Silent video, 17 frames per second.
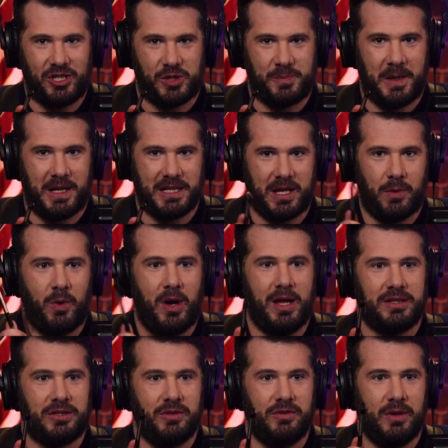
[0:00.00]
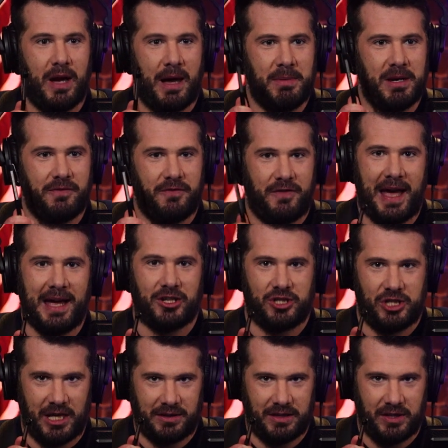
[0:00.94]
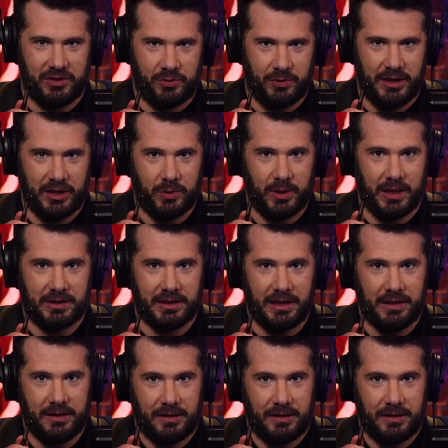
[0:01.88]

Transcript: just because I'm going to fact check this really quickly.